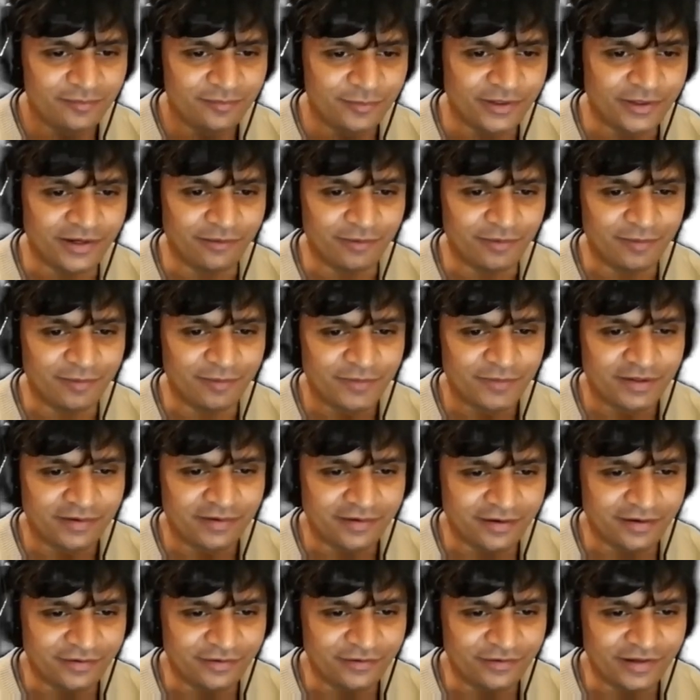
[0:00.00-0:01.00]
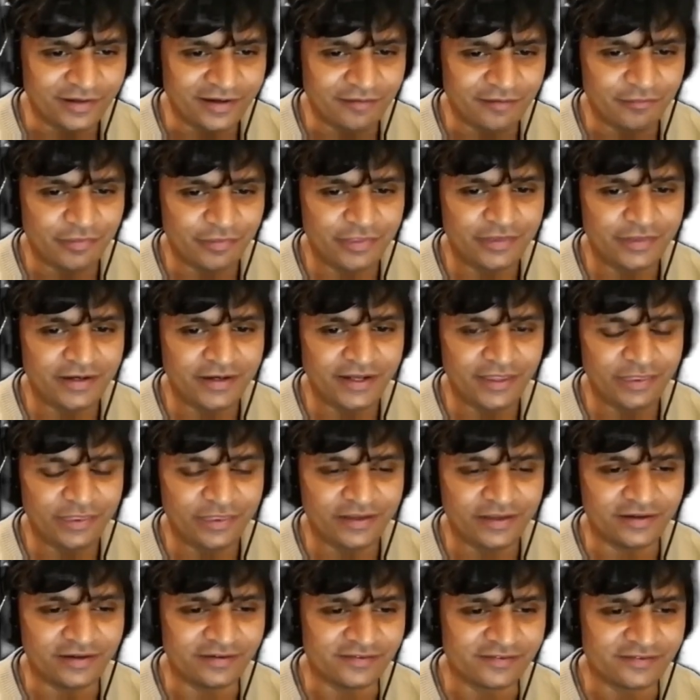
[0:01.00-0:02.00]
But anyway, now you'll have 3
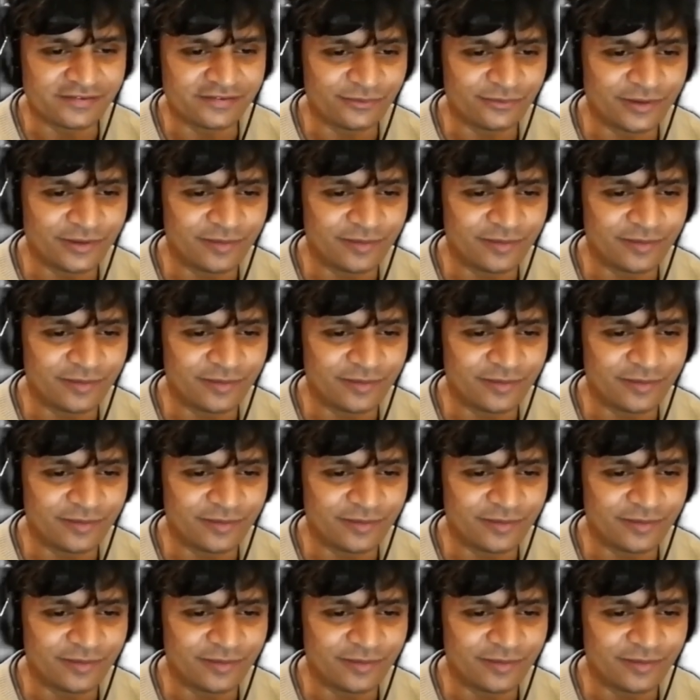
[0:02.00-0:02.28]
things,